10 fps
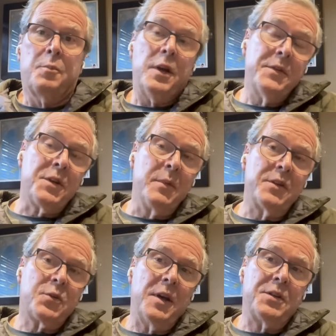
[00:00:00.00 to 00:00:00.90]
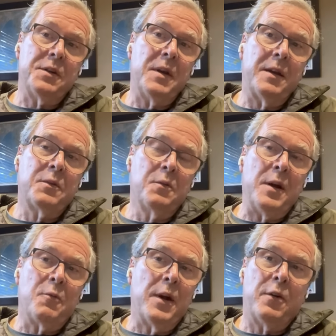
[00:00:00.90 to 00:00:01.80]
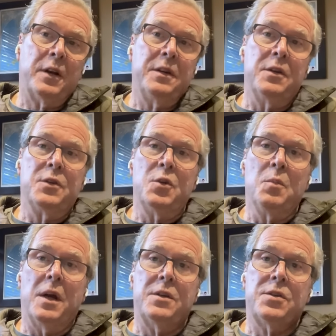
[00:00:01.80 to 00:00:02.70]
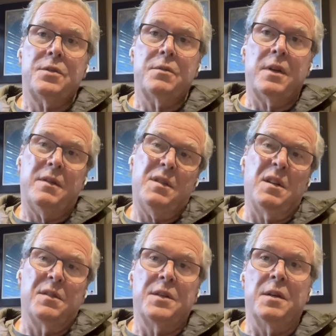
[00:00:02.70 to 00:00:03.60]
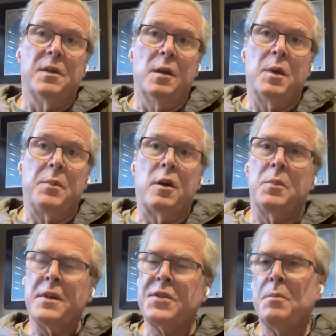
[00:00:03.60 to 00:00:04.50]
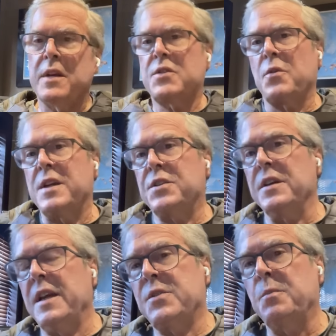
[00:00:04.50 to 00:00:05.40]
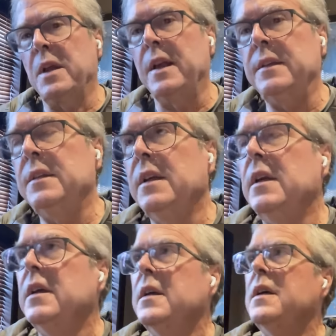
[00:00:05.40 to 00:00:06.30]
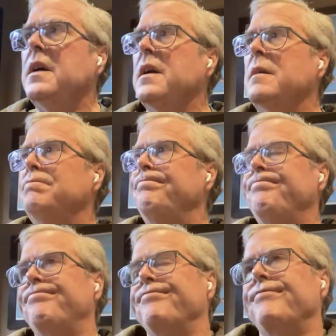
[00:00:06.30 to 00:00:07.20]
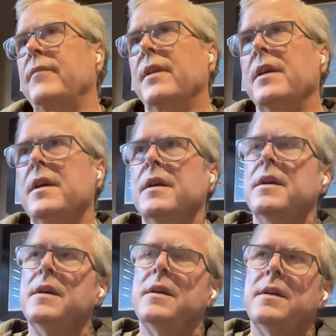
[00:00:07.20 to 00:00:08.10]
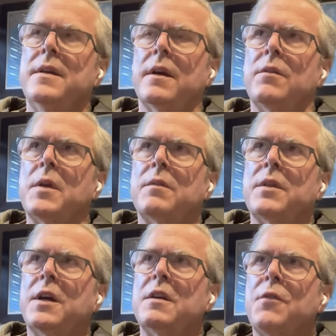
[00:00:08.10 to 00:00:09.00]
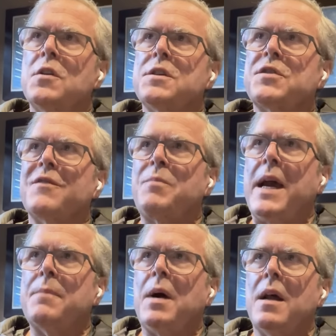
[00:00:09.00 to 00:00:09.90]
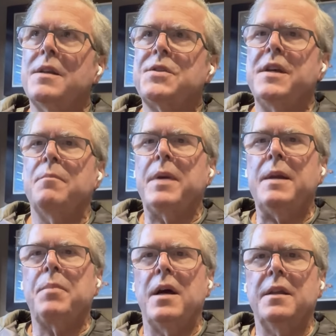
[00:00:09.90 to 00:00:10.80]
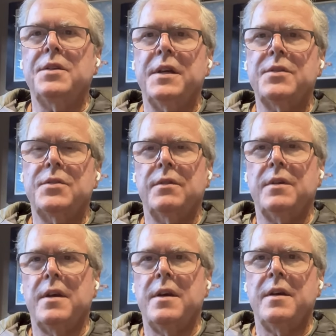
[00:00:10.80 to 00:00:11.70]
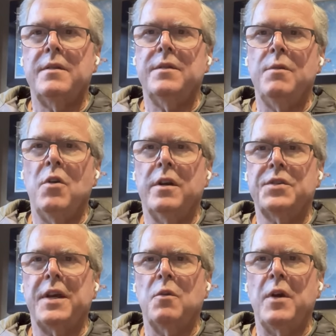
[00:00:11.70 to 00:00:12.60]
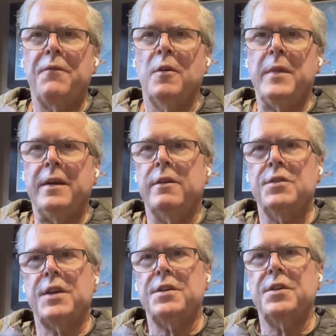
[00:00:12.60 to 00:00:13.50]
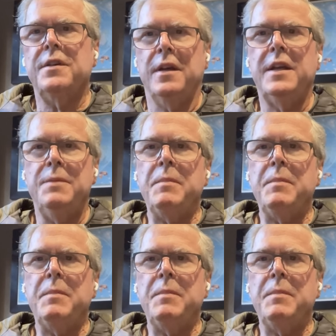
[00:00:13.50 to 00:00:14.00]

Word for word: the previous administration had great rhetoric, didn't do much, uh, did did a little bit better. But this administration has been, um, you know, the, the convergence of bad policy and bad politics. Uh, you want to stay away from that intersection, mm-hmm.